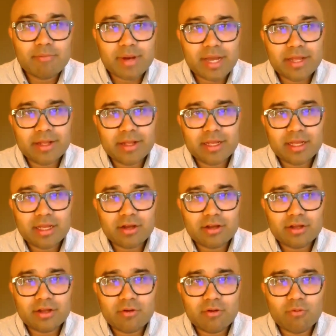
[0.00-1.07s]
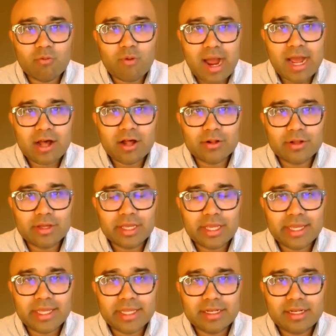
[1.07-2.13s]
But while
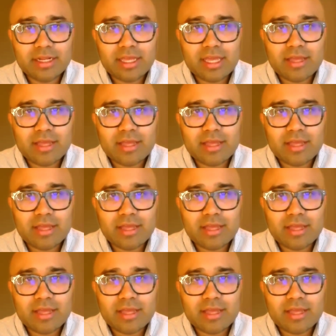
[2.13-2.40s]
it